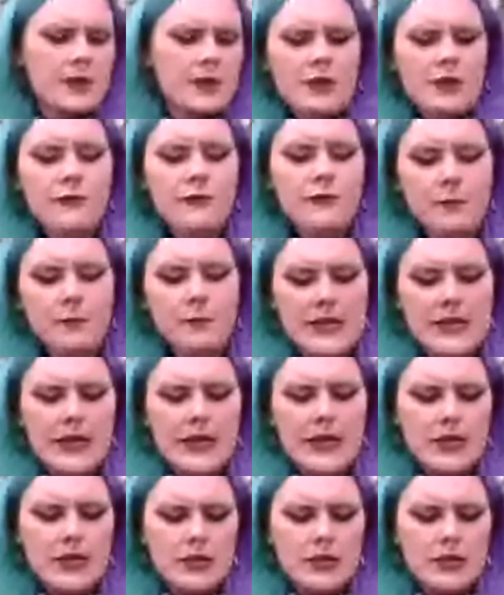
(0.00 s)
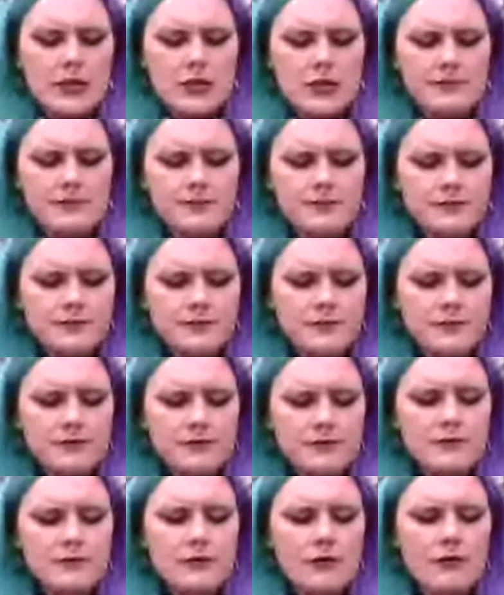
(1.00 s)
For me,
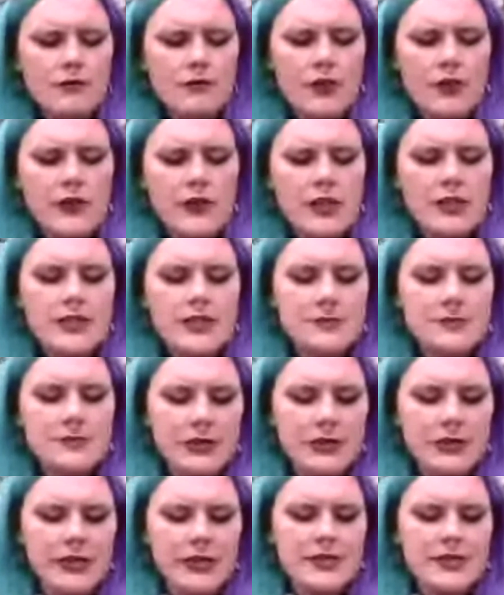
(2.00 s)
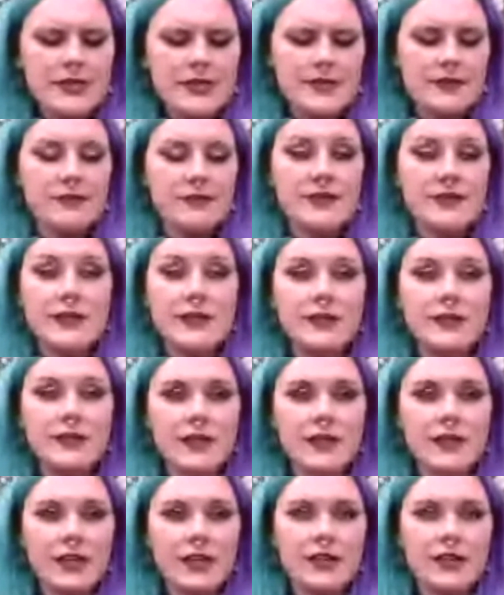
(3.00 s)
the experience of
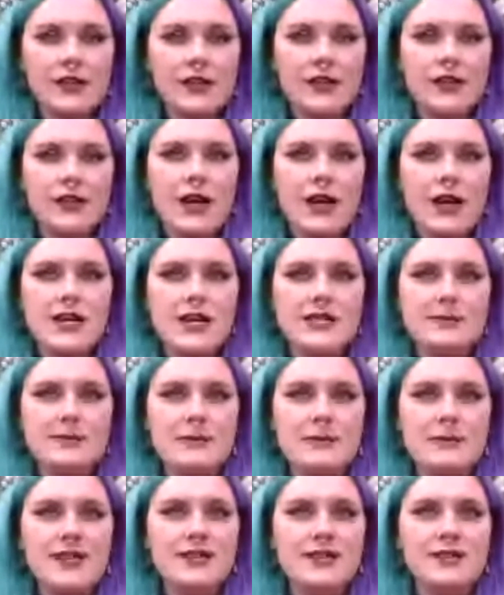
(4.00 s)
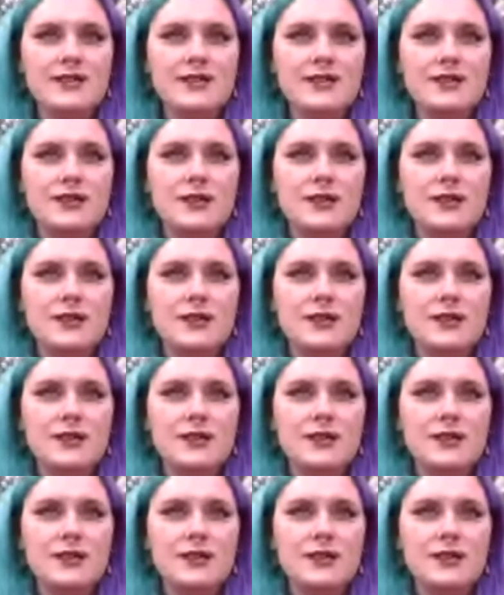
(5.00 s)
healing has meant